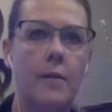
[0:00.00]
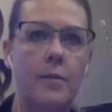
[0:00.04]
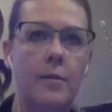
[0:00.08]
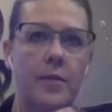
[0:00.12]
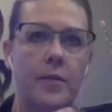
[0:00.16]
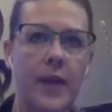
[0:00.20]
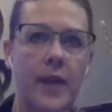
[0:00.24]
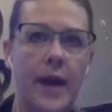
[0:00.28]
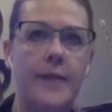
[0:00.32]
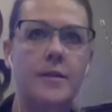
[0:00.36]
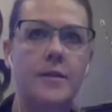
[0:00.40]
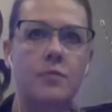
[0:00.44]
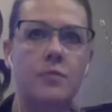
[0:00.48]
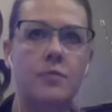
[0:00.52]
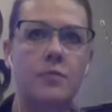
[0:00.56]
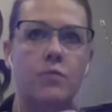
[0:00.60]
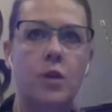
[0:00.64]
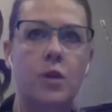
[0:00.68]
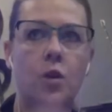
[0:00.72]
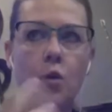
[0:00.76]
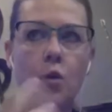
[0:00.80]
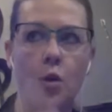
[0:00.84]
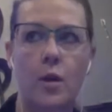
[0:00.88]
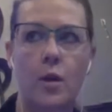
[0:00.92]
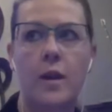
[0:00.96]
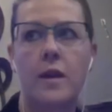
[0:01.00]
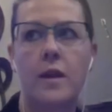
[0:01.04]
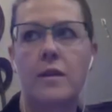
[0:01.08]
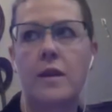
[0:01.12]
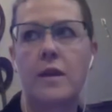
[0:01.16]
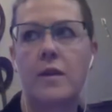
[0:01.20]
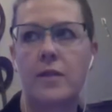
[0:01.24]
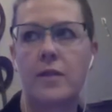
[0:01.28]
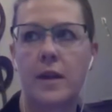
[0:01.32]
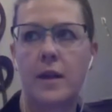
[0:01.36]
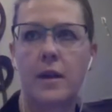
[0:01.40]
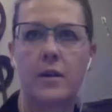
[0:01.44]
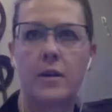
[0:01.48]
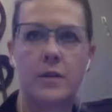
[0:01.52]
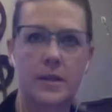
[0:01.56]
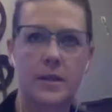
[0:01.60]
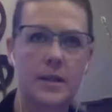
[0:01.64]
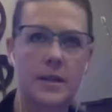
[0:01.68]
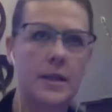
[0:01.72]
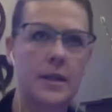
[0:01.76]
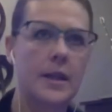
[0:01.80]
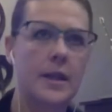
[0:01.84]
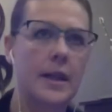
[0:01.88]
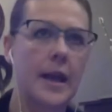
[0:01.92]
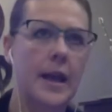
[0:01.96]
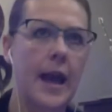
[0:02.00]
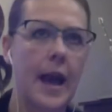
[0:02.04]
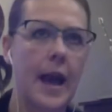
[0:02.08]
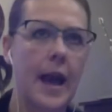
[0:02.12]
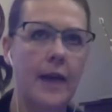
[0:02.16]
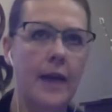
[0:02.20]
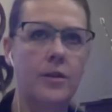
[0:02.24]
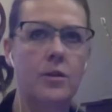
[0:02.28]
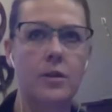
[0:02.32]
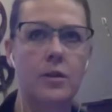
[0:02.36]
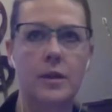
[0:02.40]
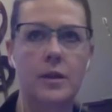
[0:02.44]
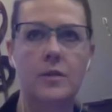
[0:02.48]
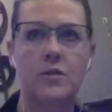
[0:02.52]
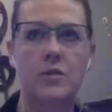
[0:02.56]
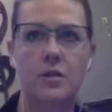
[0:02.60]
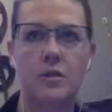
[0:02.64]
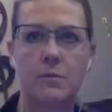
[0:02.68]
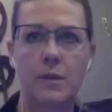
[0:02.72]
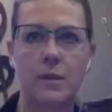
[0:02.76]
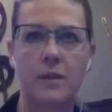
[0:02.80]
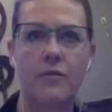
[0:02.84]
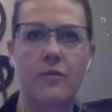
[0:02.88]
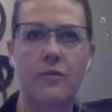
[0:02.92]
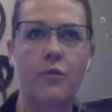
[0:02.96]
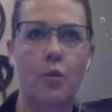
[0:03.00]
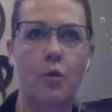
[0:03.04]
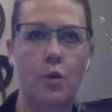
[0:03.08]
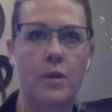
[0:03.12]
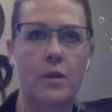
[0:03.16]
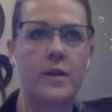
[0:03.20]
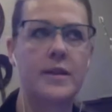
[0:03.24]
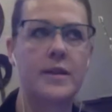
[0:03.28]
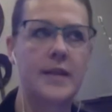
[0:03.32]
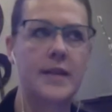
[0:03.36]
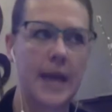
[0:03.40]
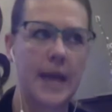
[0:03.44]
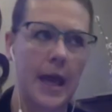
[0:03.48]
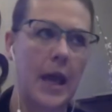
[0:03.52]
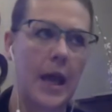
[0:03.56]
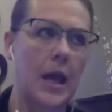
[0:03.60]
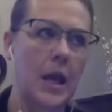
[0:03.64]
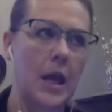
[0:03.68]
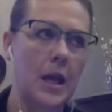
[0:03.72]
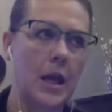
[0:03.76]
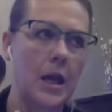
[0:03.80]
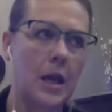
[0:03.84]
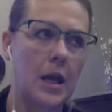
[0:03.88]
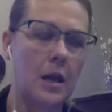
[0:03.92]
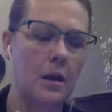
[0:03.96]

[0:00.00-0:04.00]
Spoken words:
that's recording that they are sitting at their instrument for the day.